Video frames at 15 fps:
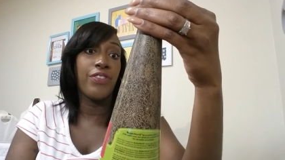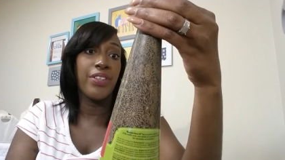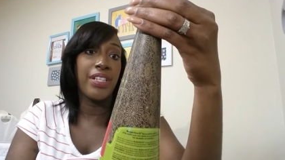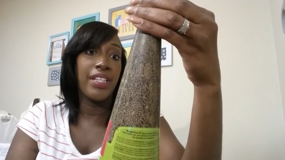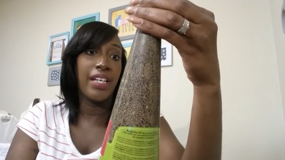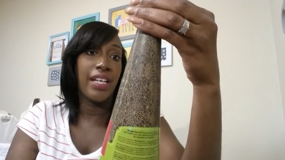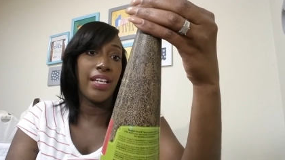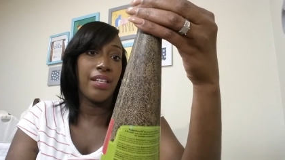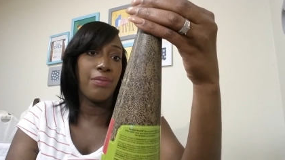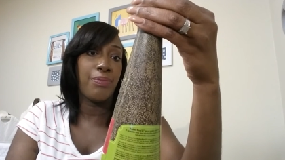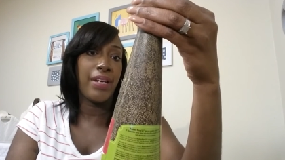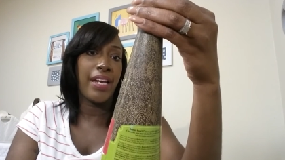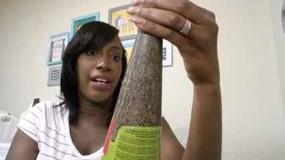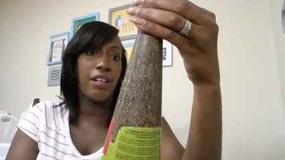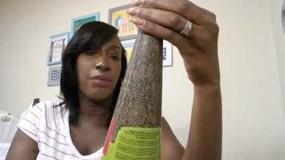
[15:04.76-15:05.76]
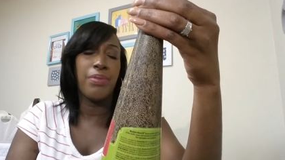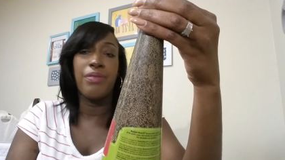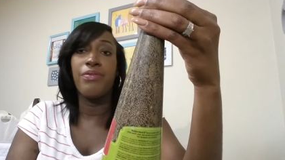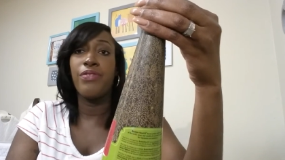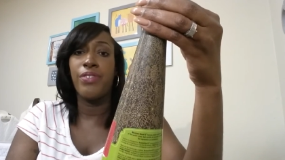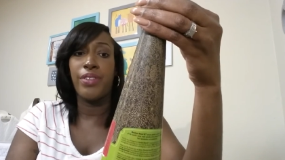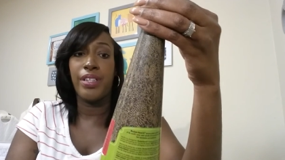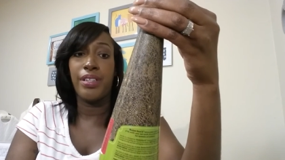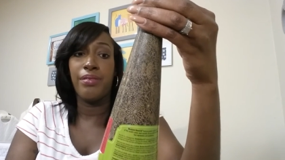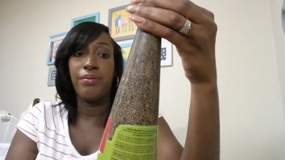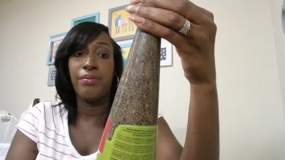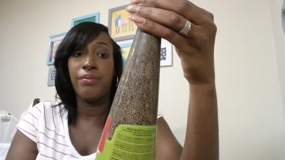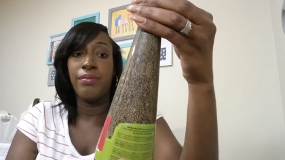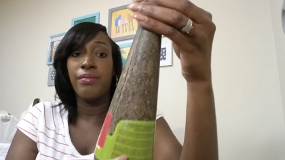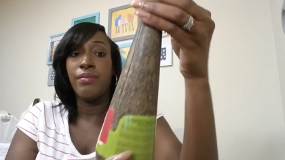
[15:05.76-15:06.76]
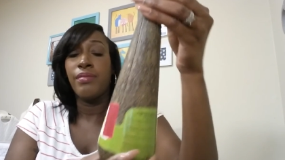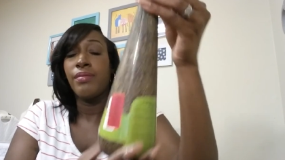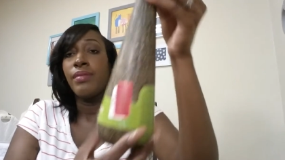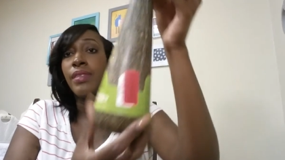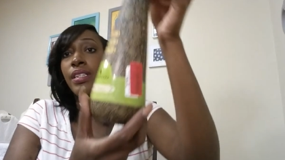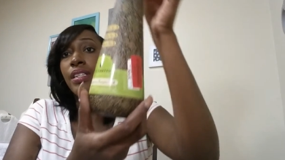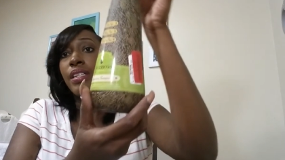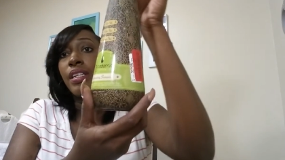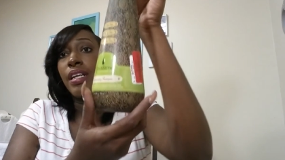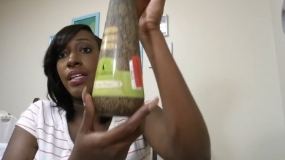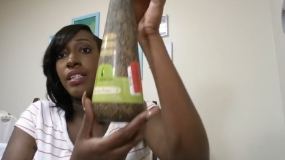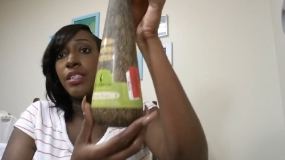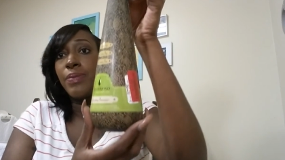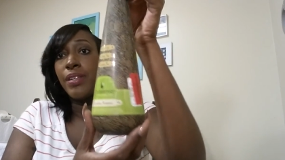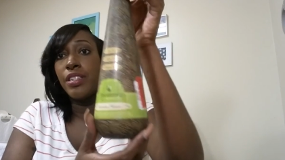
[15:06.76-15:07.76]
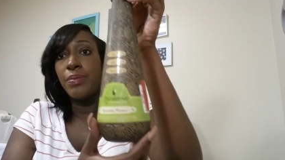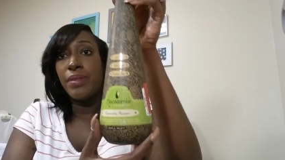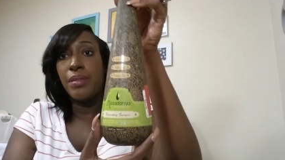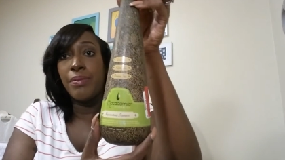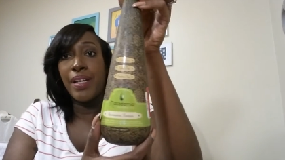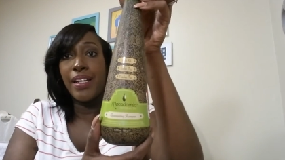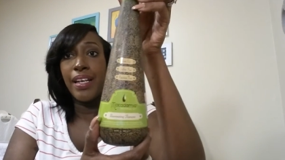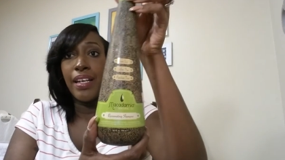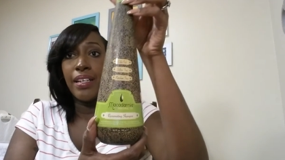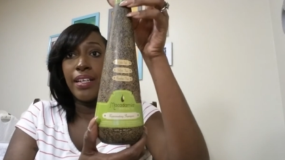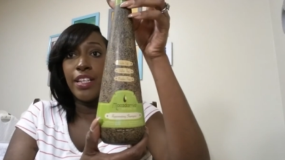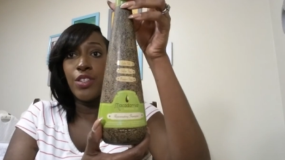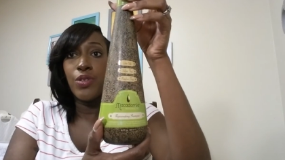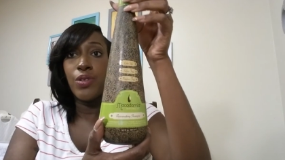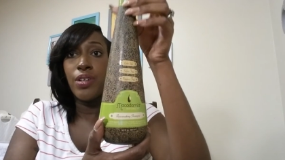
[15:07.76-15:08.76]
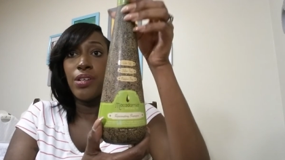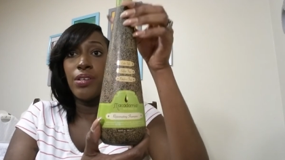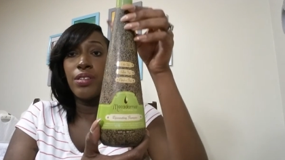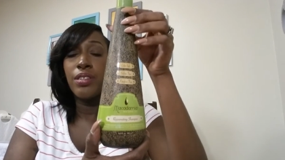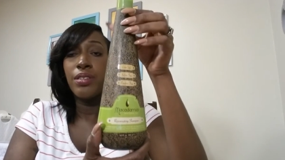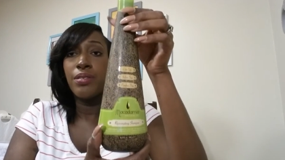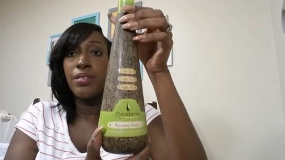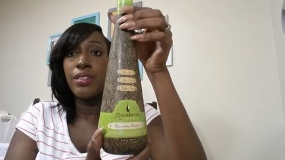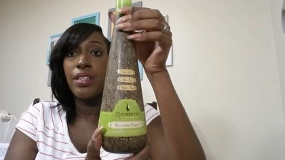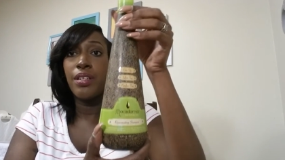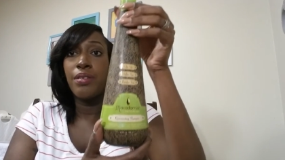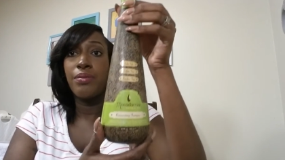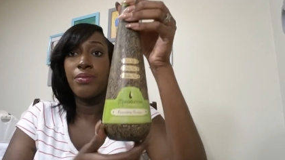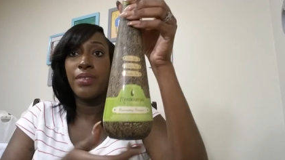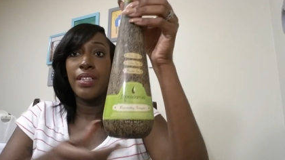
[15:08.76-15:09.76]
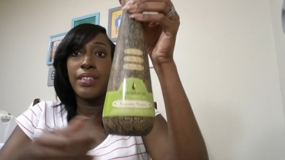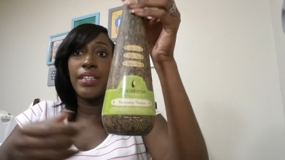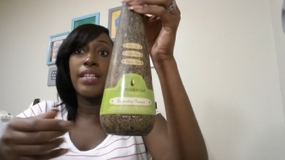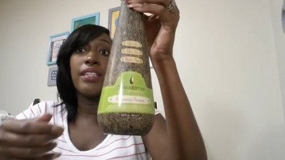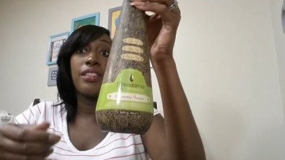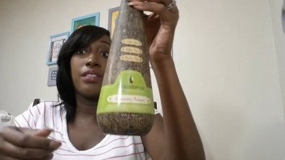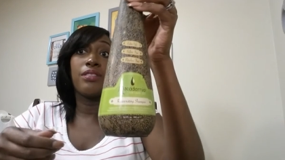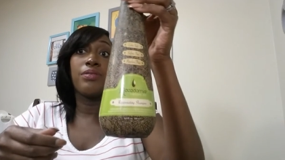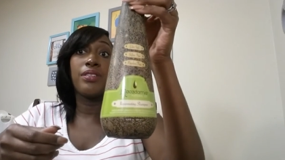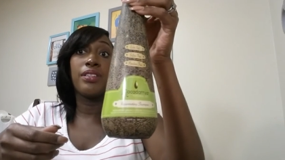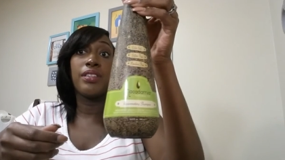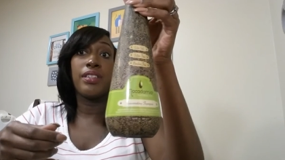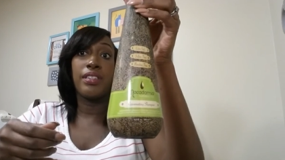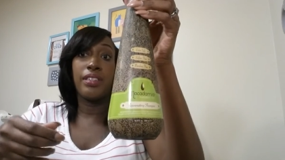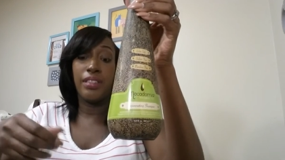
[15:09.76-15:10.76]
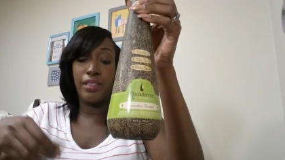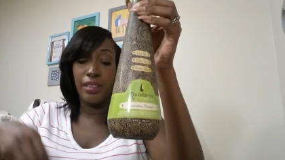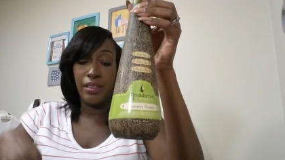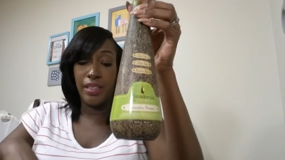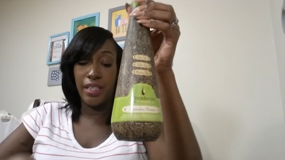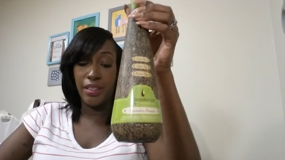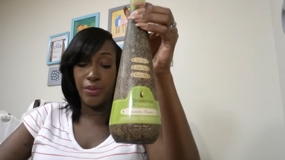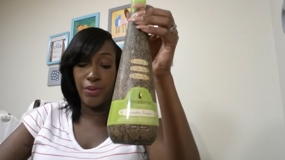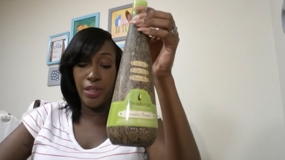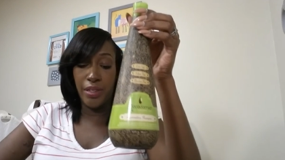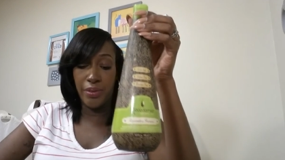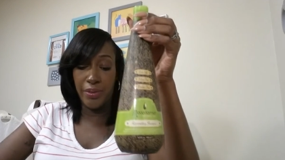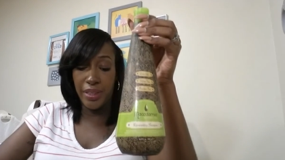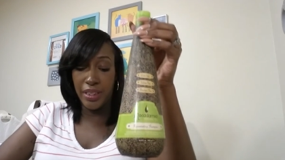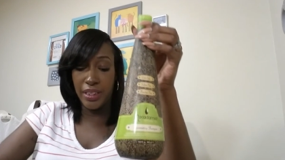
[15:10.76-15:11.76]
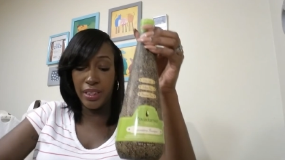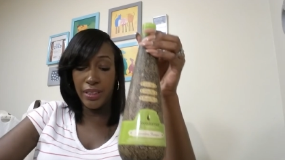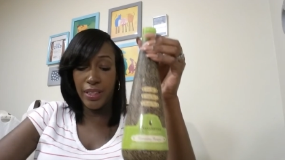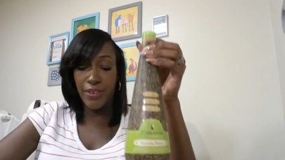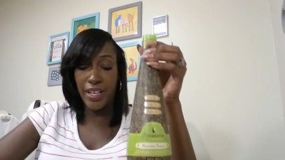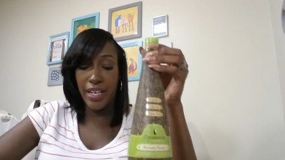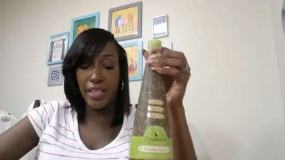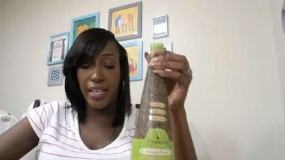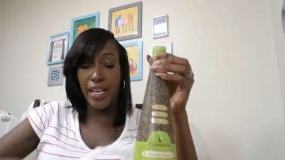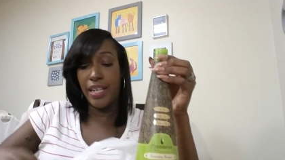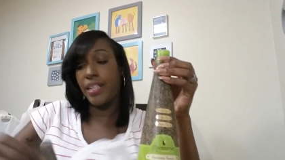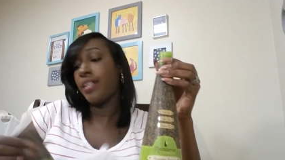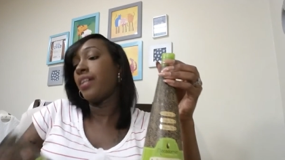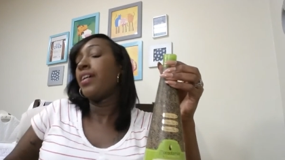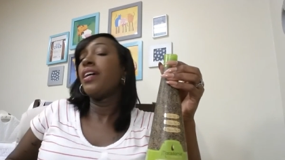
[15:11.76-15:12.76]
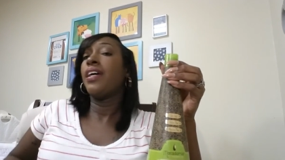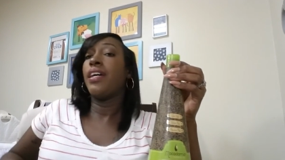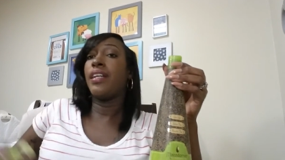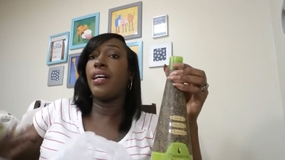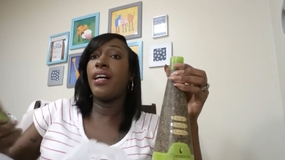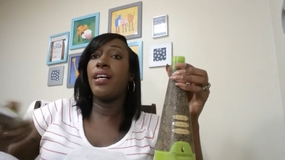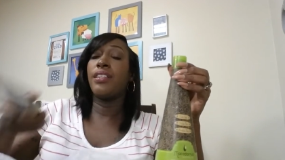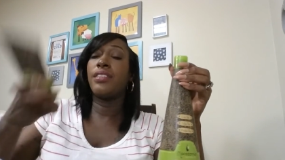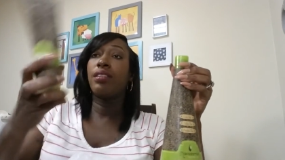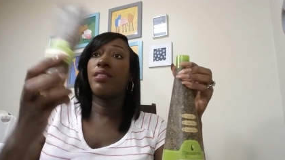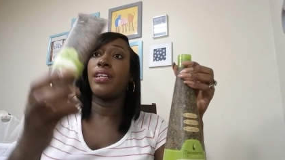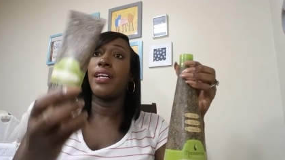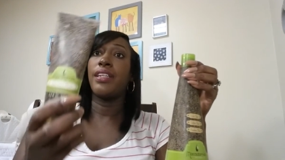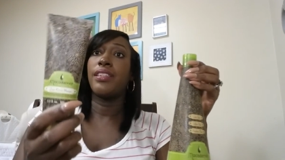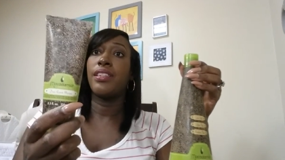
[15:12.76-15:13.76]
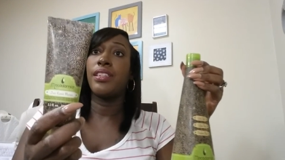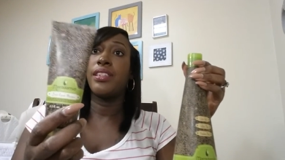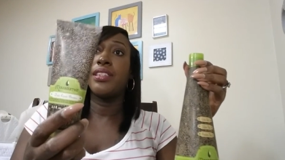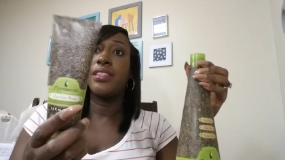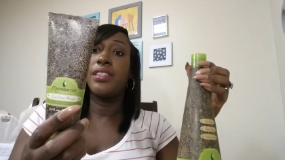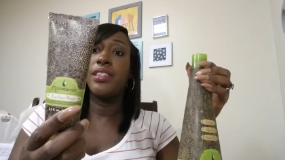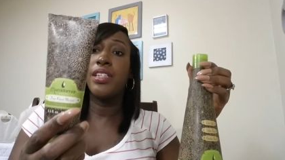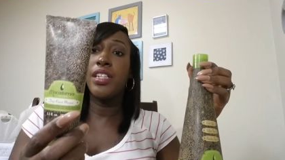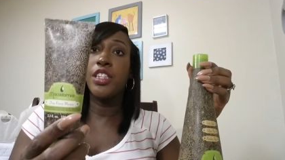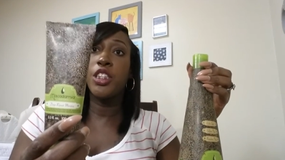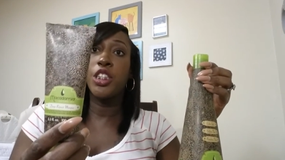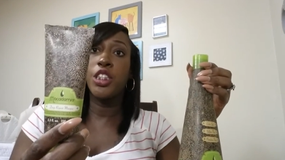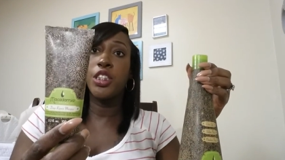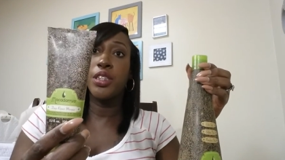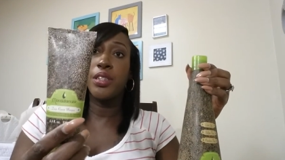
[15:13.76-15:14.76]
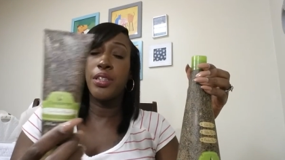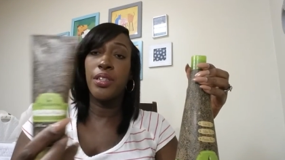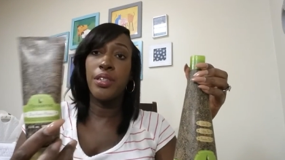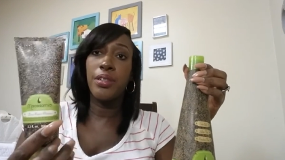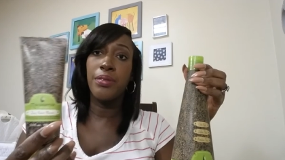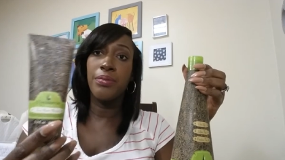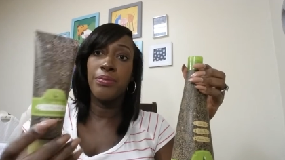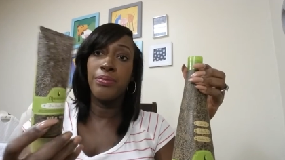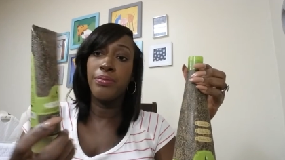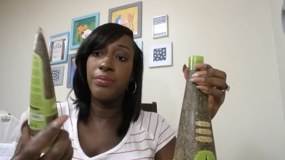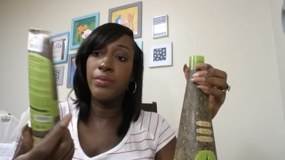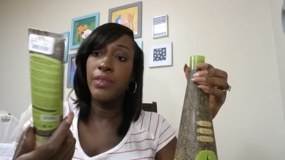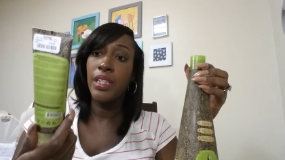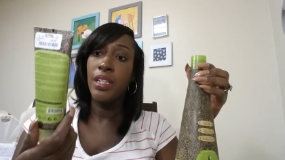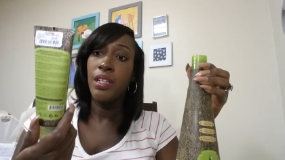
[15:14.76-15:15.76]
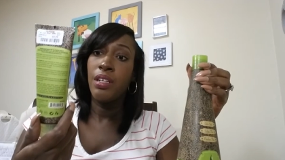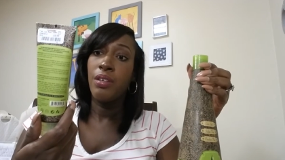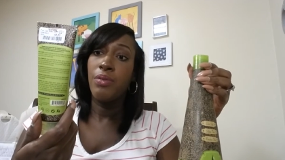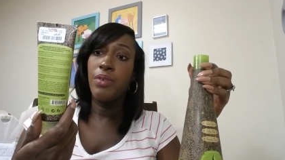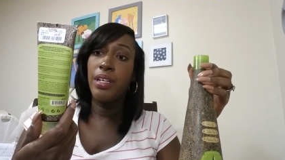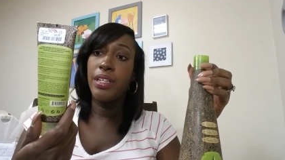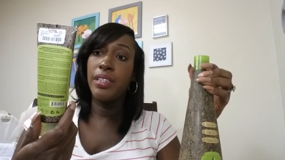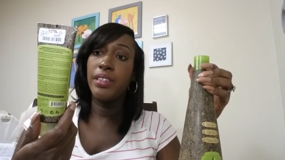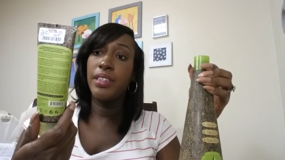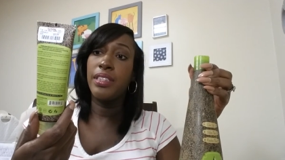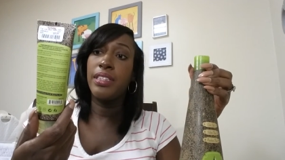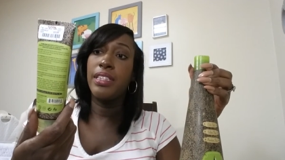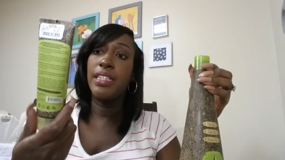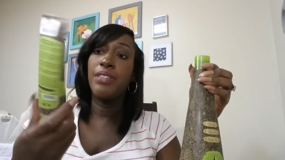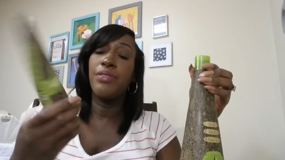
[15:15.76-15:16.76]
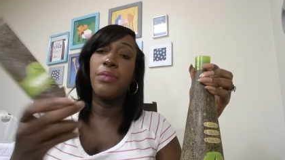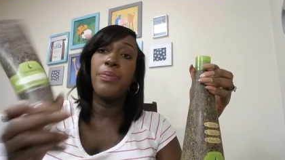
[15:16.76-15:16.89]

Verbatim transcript: free and paraben free and it's supposed to be made out of natural oils. So they say this is real good. That's one of the reasons why I got it. And I also got the conditioner. Well, it's the deep